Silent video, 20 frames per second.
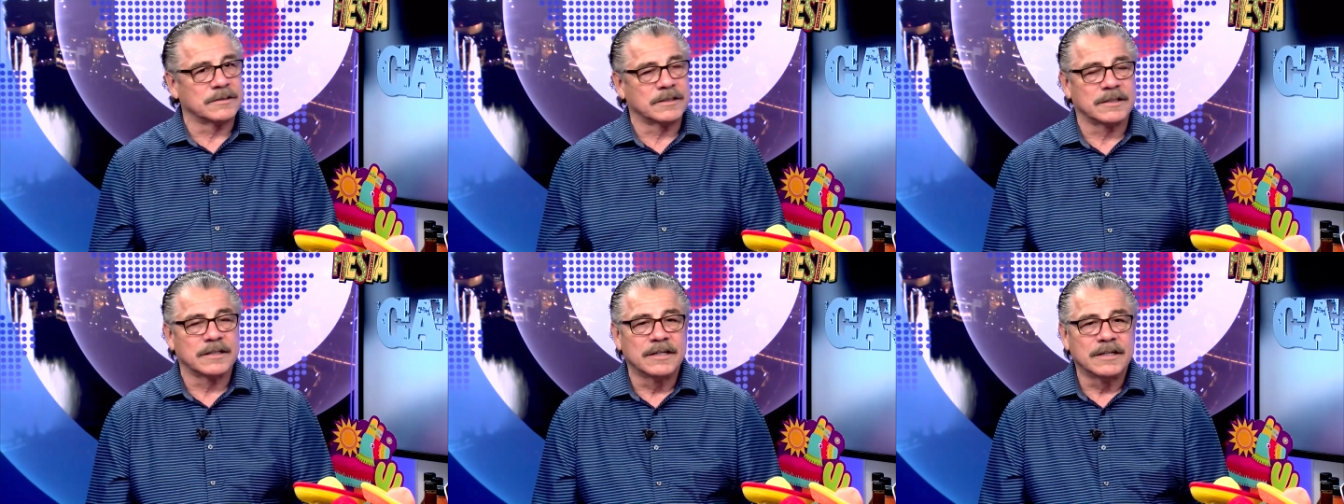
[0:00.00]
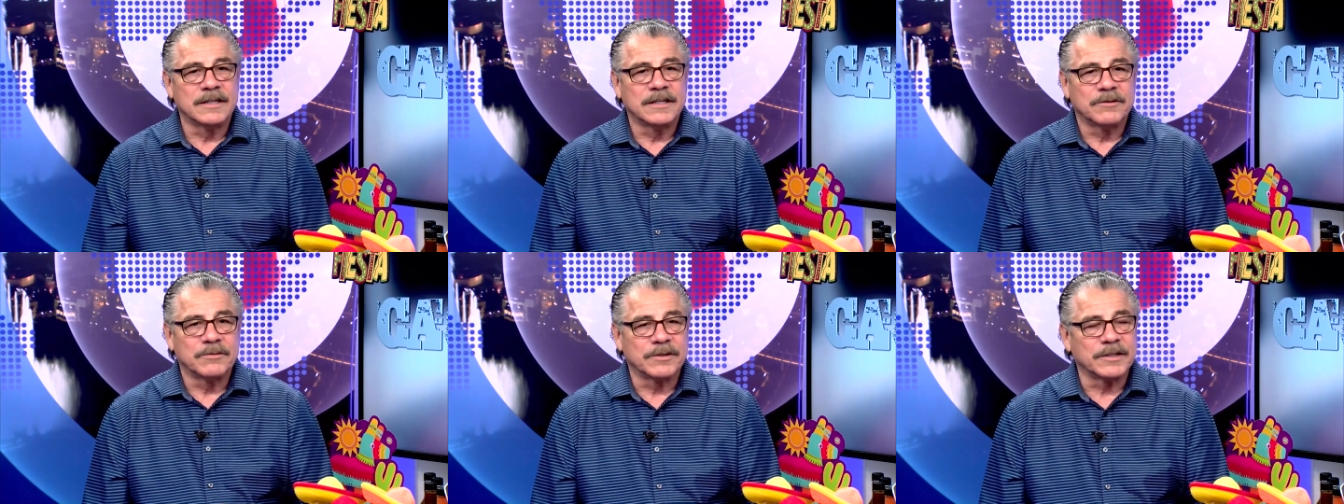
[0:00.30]
And
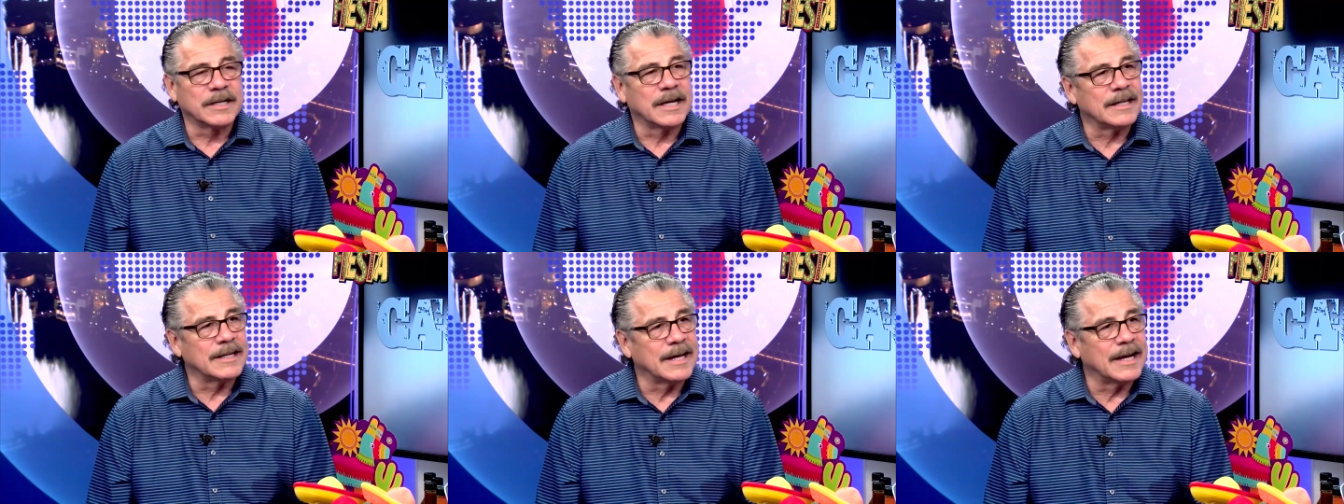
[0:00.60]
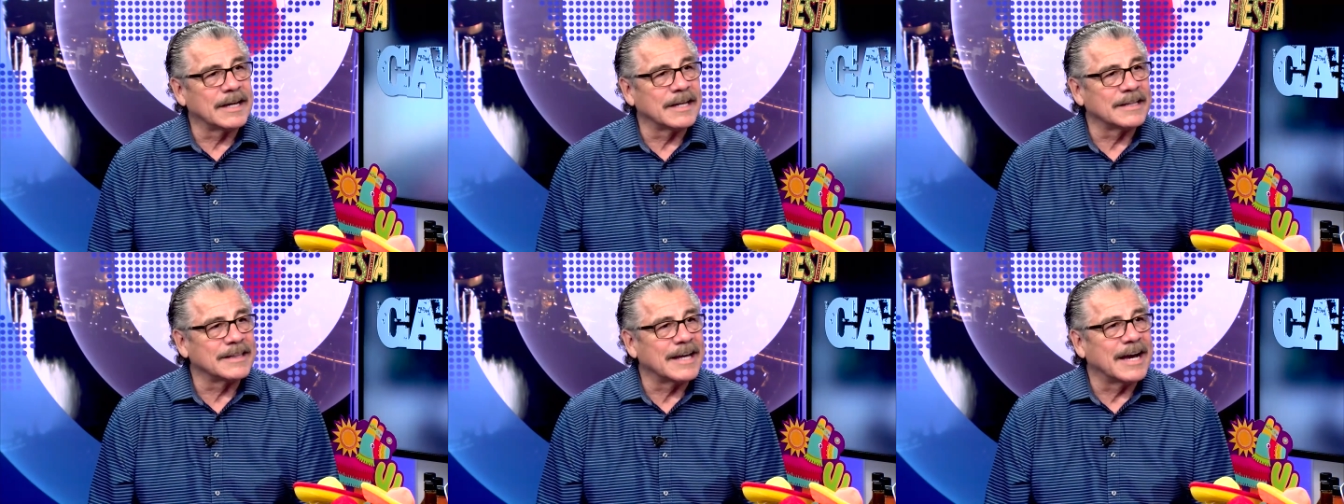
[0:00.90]
when you got
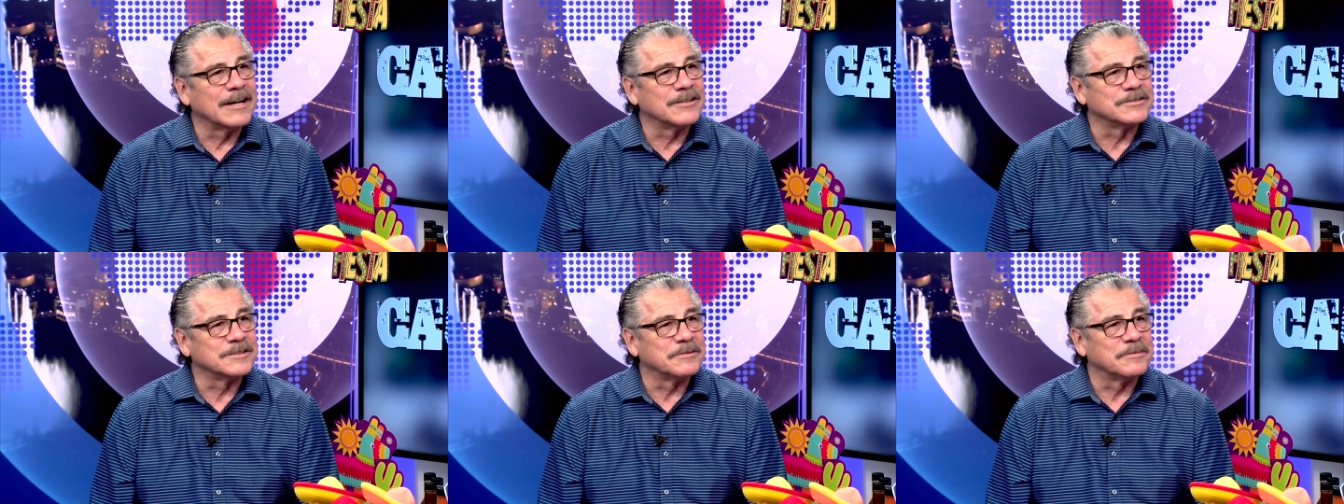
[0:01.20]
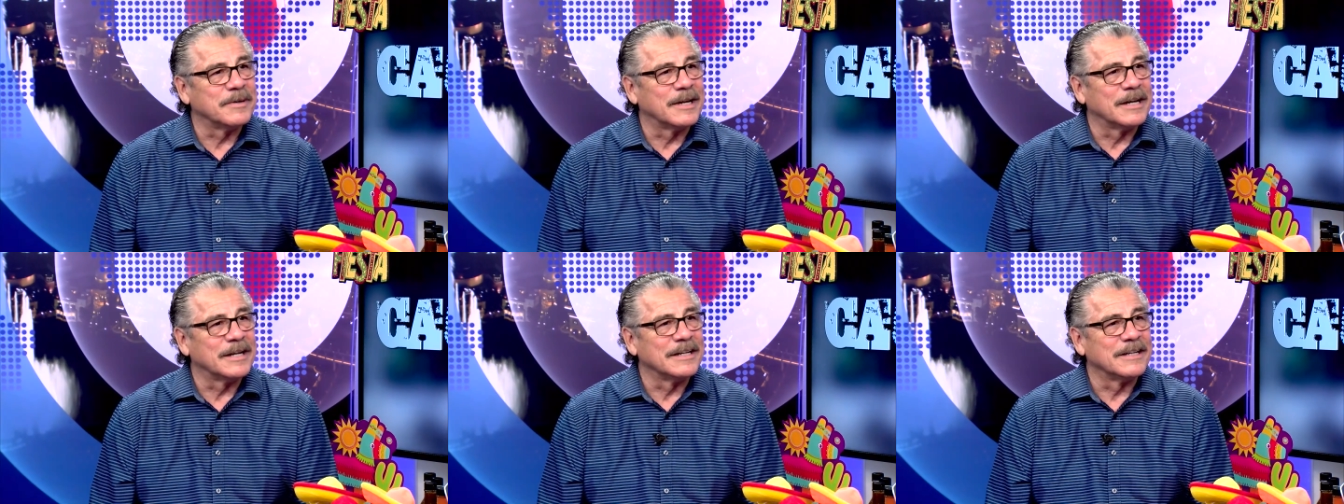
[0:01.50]
90,000,
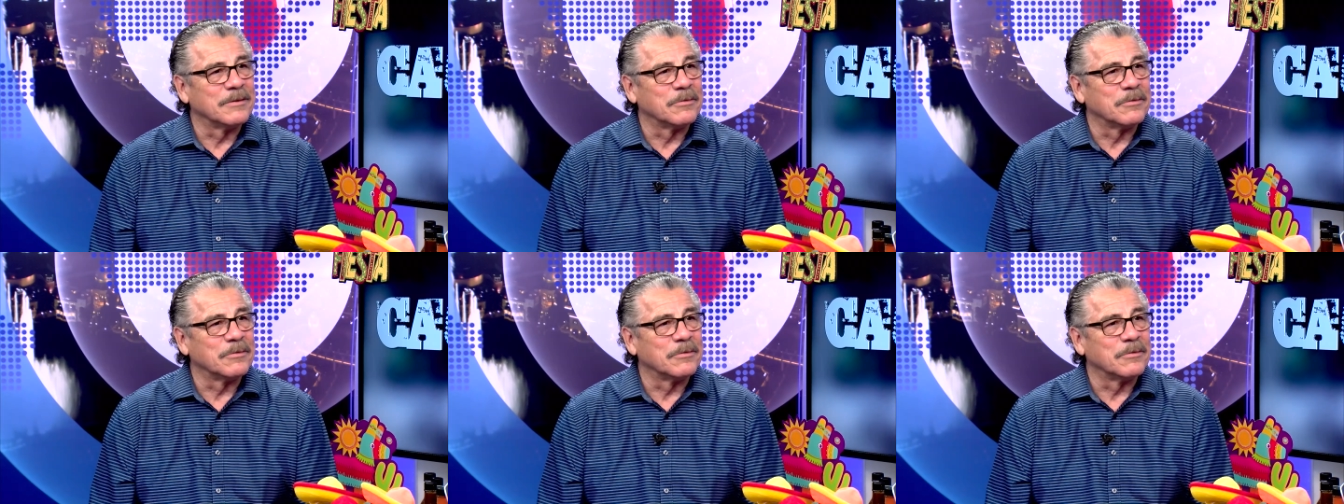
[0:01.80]
man,